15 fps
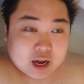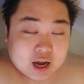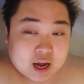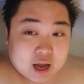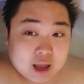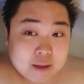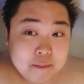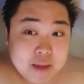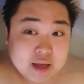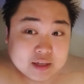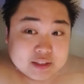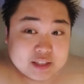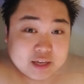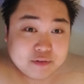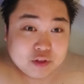I make a
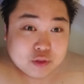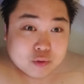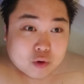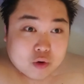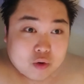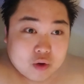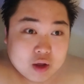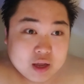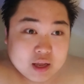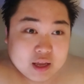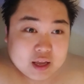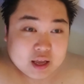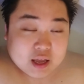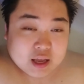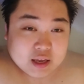saving throw,
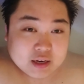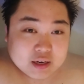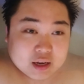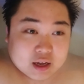and